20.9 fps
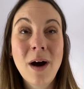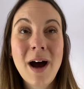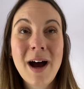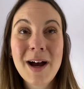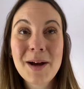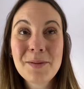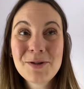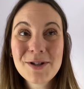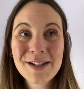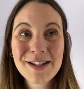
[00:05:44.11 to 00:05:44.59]

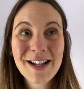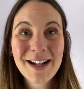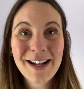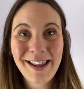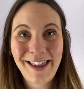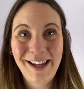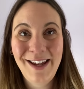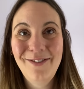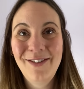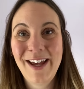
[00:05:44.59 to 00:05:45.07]
I'm just going
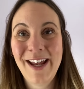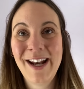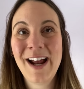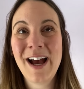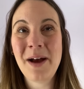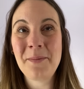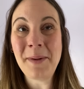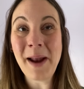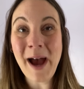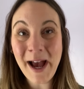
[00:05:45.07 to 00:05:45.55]
to leave it.
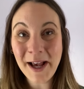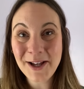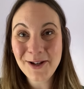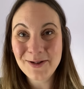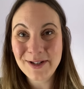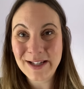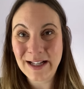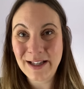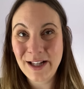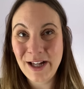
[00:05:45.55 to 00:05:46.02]
I'm not
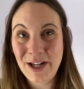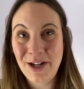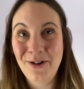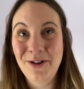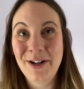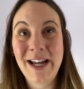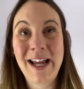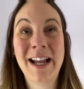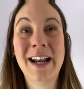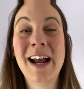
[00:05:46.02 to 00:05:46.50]
using the
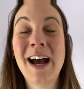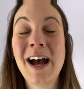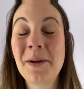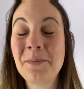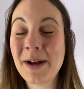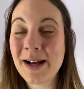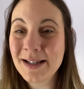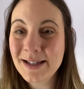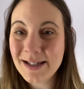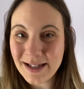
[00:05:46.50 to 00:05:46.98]
unit. I'm
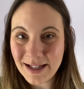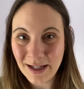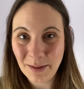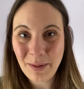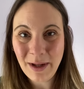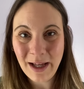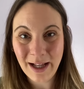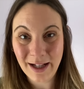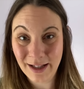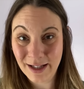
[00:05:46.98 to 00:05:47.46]
not
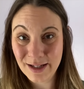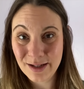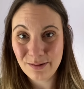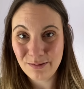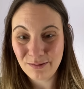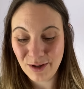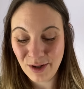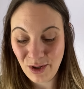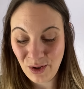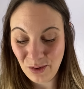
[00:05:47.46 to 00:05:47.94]
sleeping in this
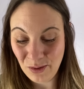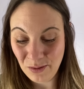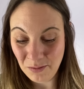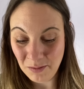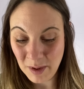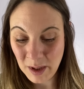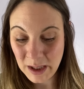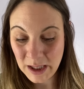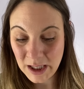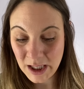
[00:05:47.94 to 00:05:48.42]

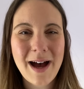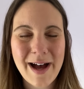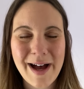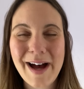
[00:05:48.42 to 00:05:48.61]
room.